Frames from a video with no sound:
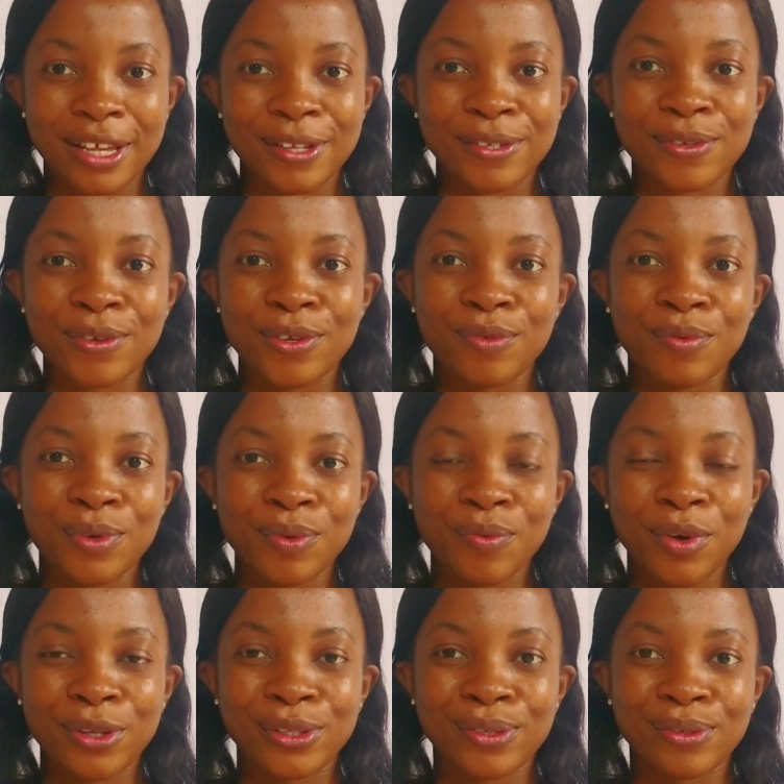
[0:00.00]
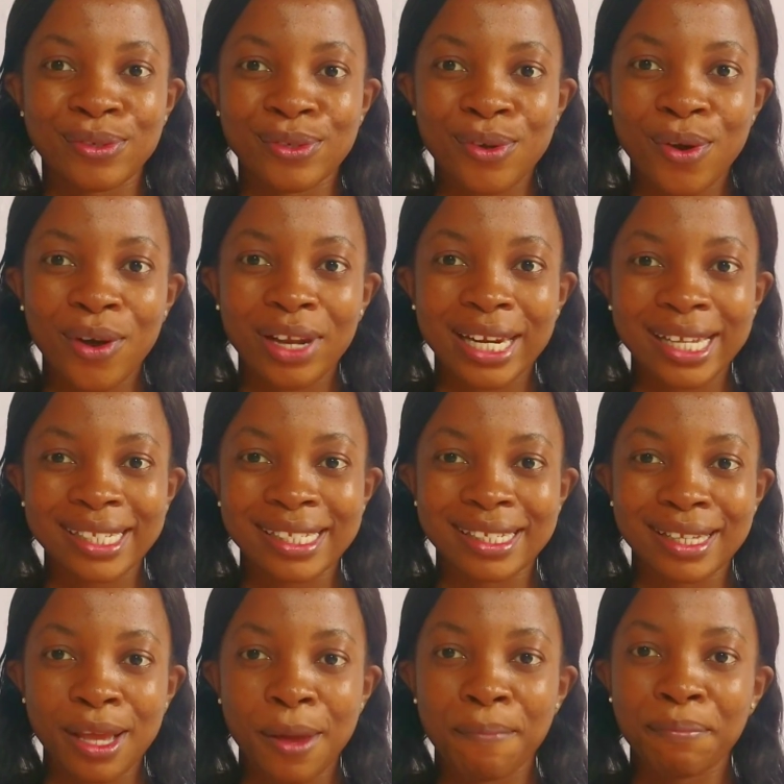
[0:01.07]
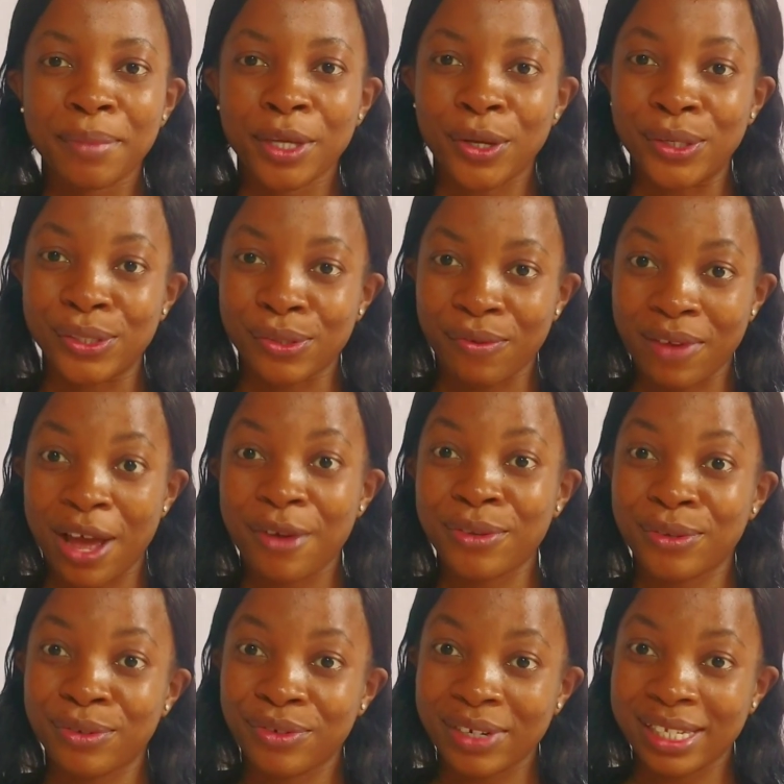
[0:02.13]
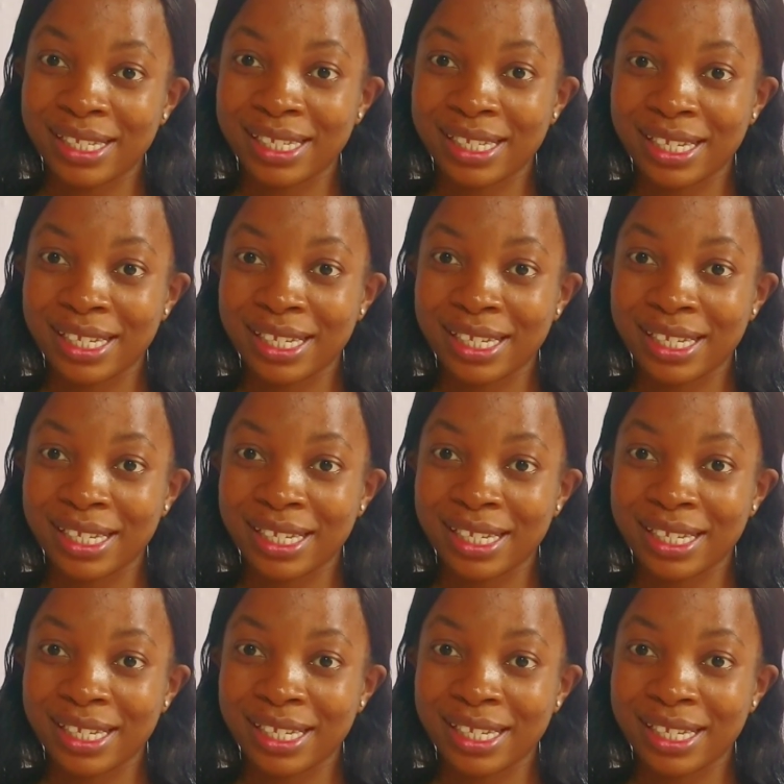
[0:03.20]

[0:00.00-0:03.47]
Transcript: So you wouldn't want to score less because of how you dress.